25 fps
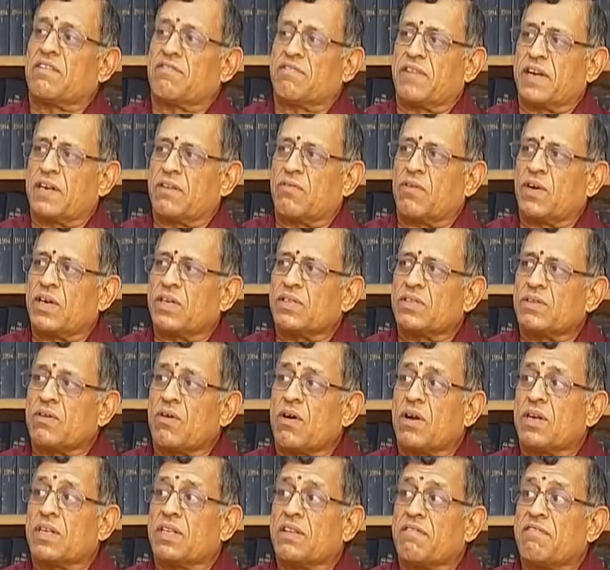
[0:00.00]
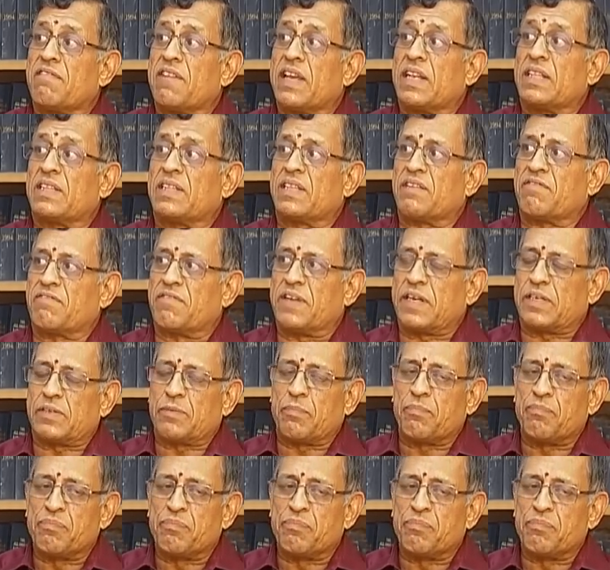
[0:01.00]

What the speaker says: effect, what is called the wealth effect.